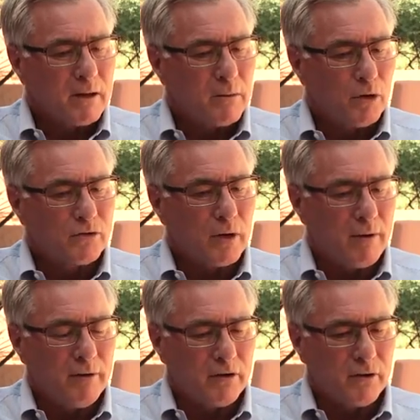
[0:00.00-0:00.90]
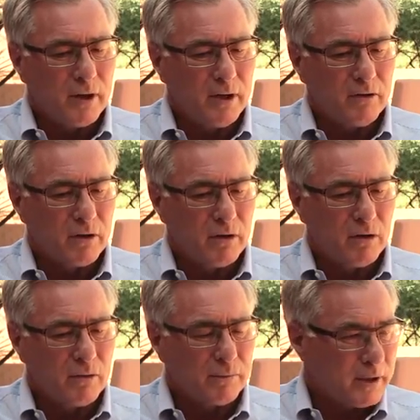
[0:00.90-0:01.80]
the most obvious thing is to
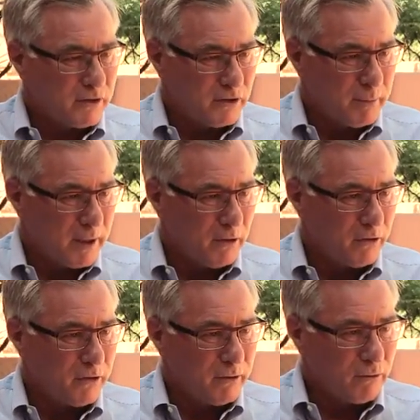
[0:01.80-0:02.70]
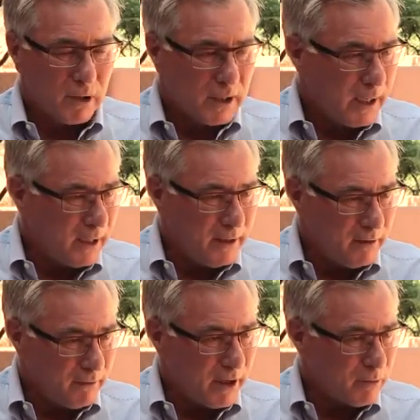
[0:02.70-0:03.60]
own precious metals related
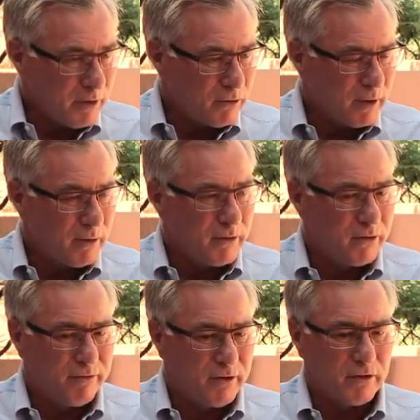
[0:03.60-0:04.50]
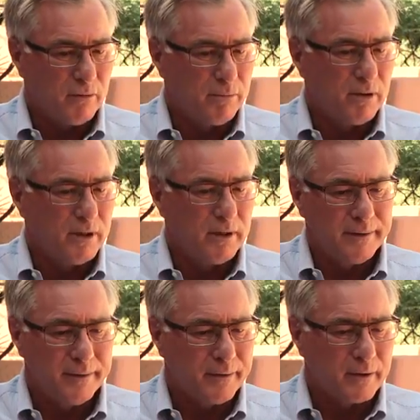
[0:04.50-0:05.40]
investments, whether it's physical
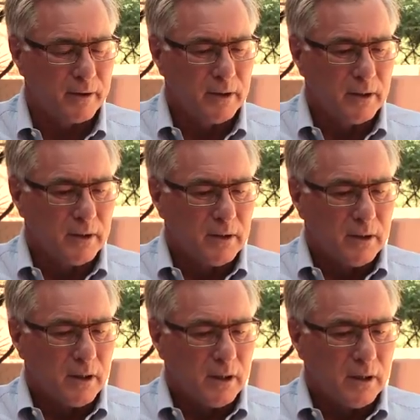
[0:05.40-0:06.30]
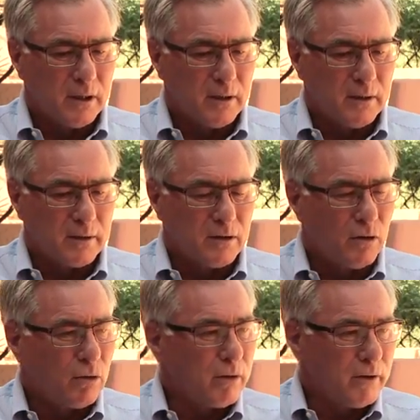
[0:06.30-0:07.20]
bullion or
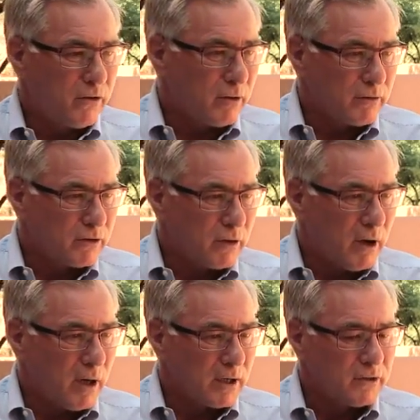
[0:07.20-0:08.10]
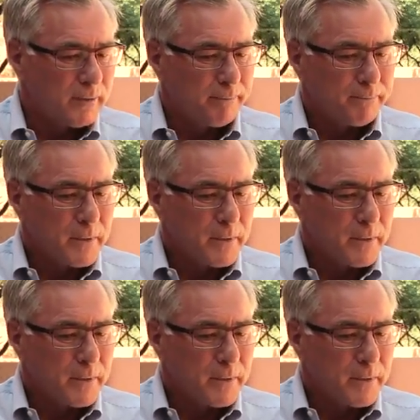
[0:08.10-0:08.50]
gold and silver stocks.